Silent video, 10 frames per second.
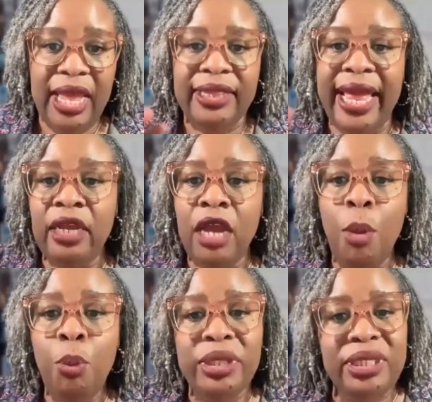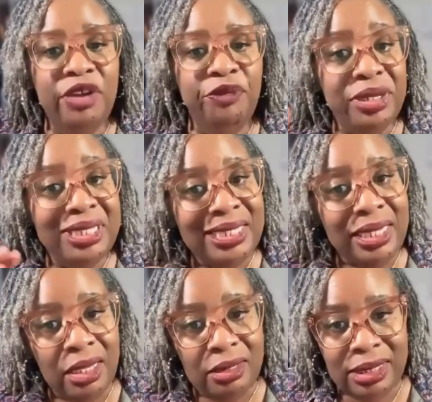that come with different
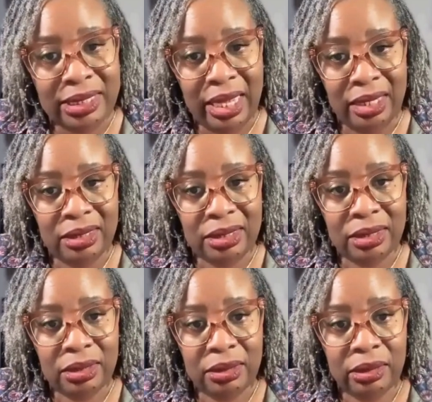skill sets